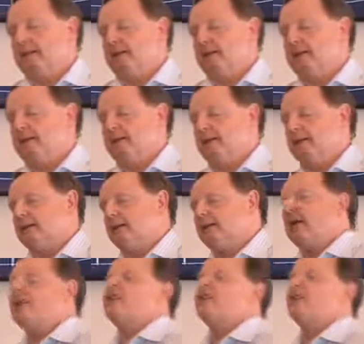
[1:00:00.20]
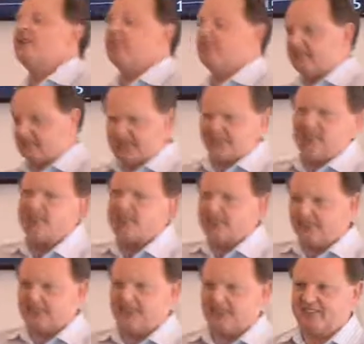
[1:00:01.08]
But uh, I just
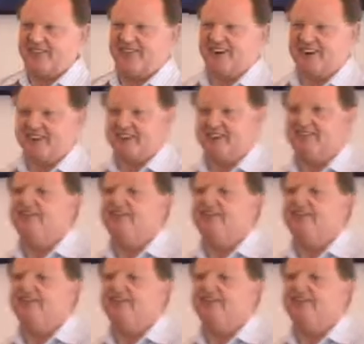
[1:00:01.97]
something on the side.